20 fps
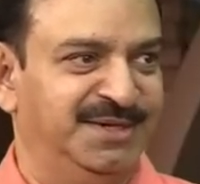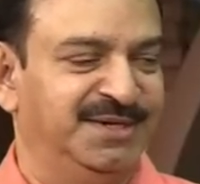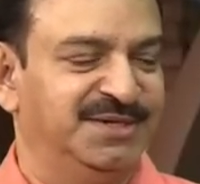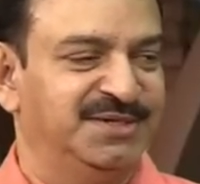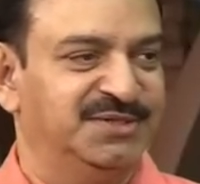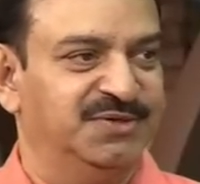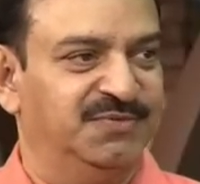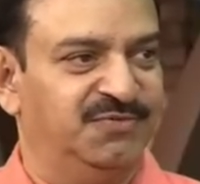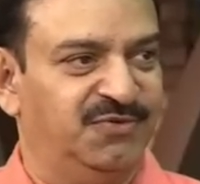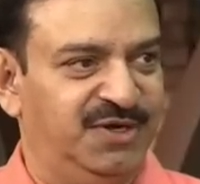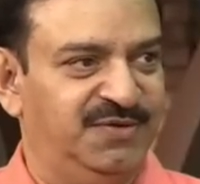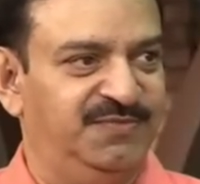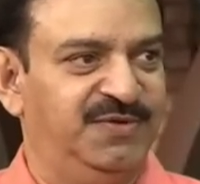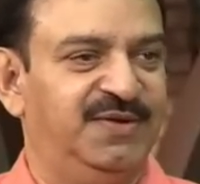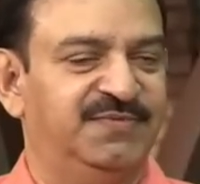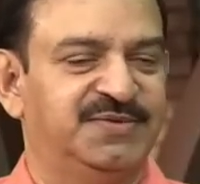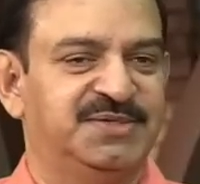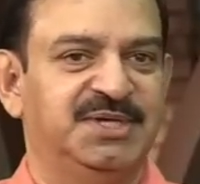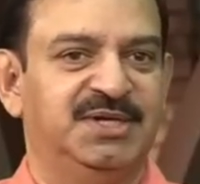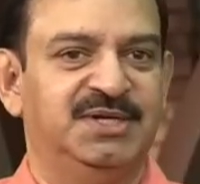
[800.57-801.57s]
So what we
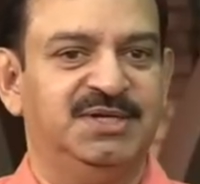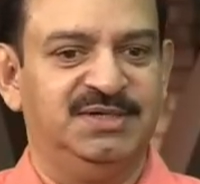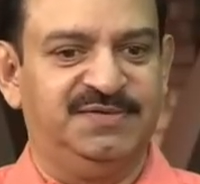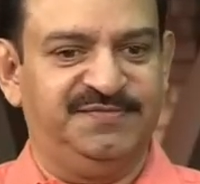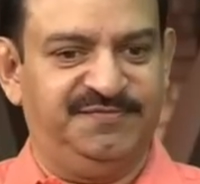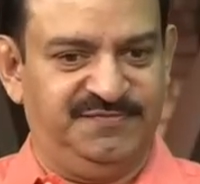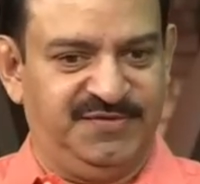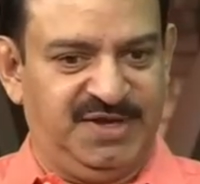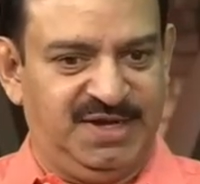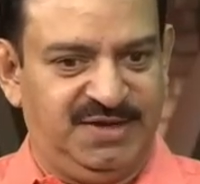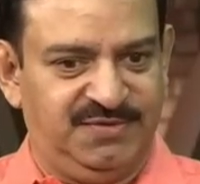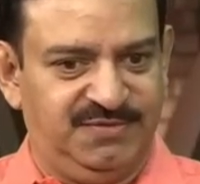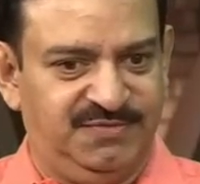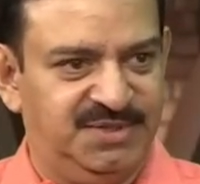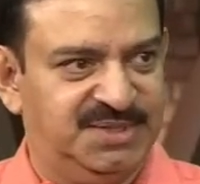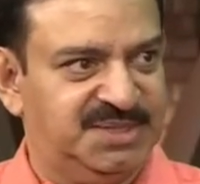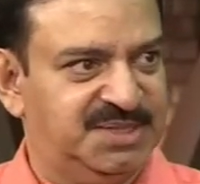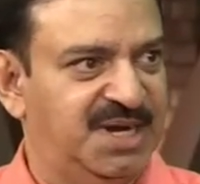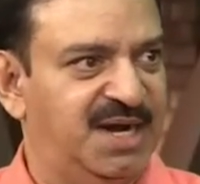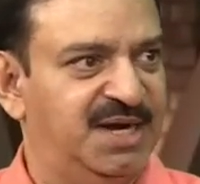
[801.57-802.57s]
have seen is whenever we
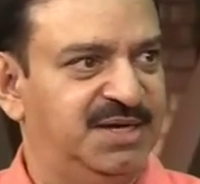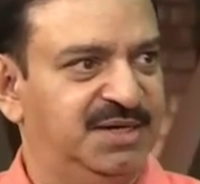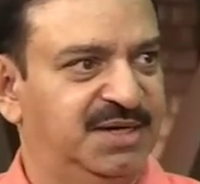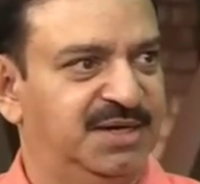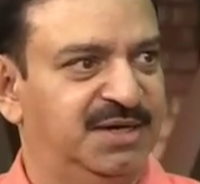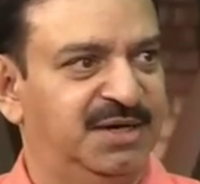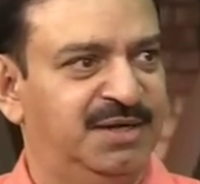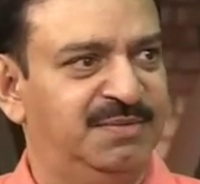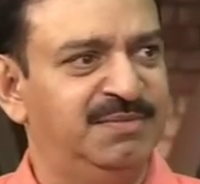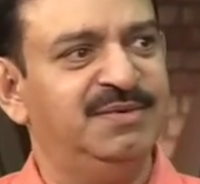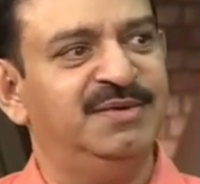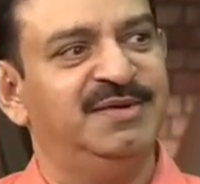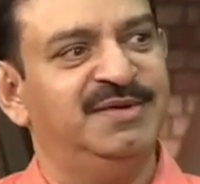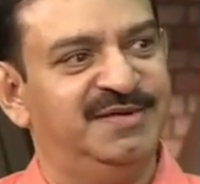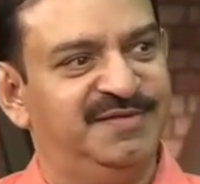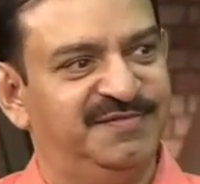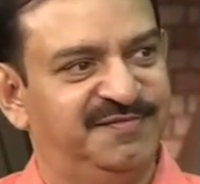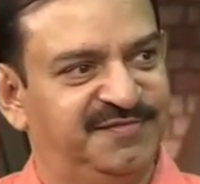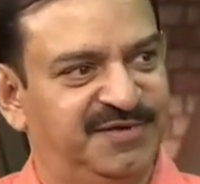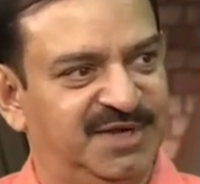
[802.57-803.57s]
start a club,
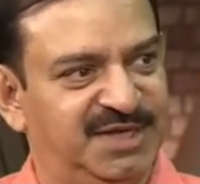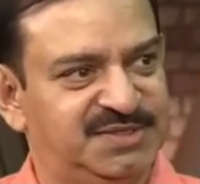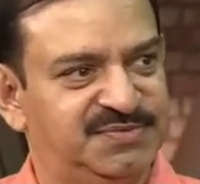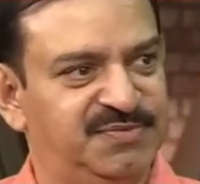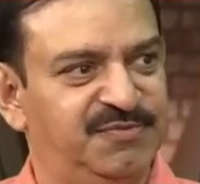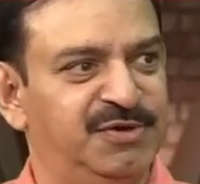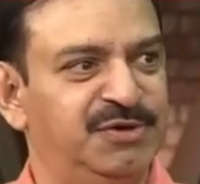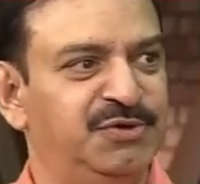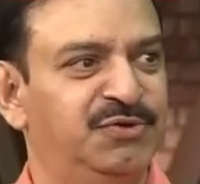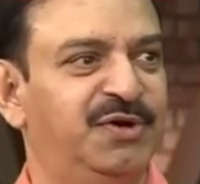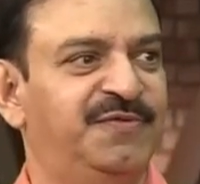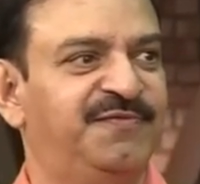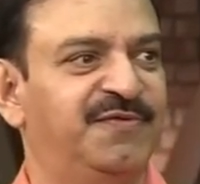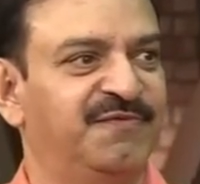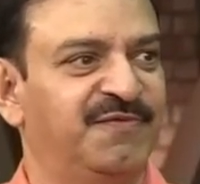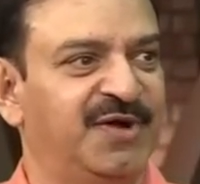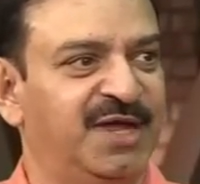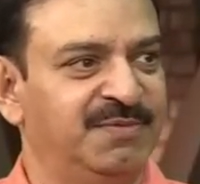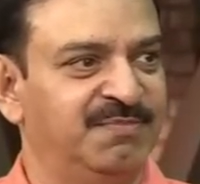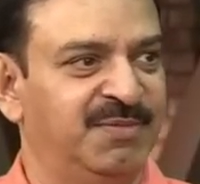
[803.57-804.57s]
first we will do it for
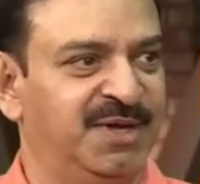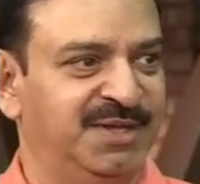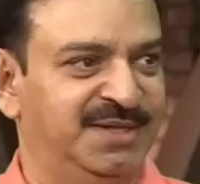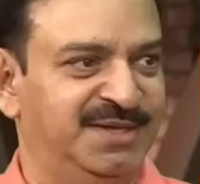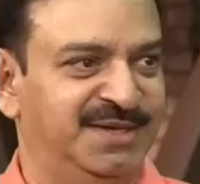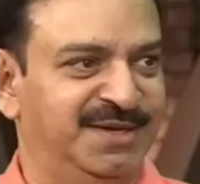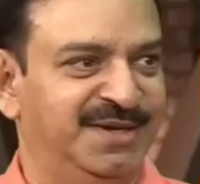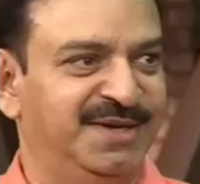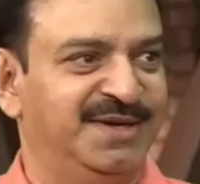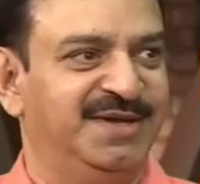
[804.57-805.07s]
one month.